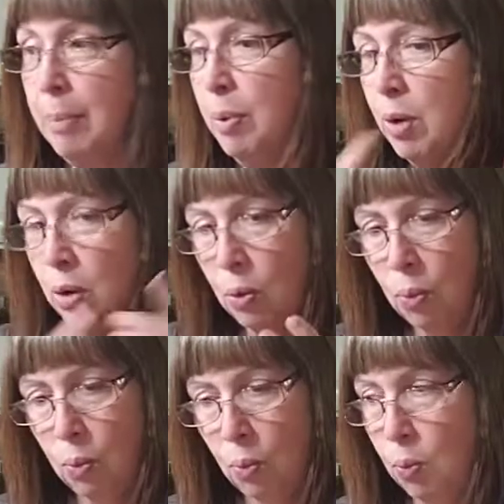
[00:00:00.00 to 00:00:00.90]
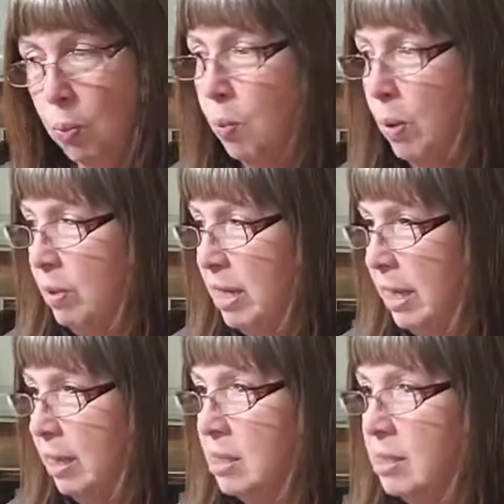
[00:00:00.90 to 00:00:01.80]
up when
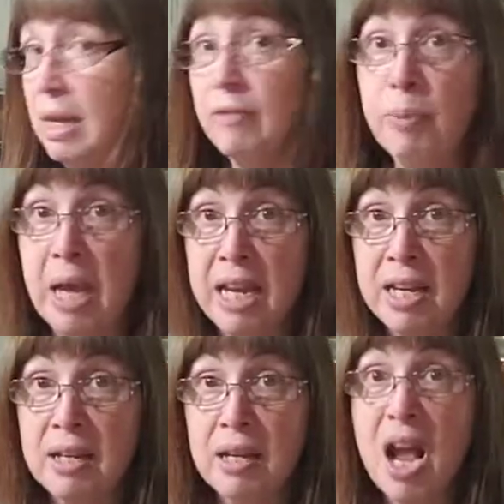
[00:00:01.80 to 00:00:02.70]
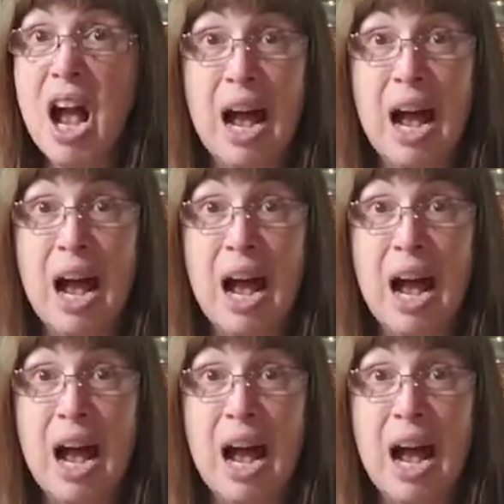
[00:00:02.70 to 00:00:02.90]
we get this stuff painted.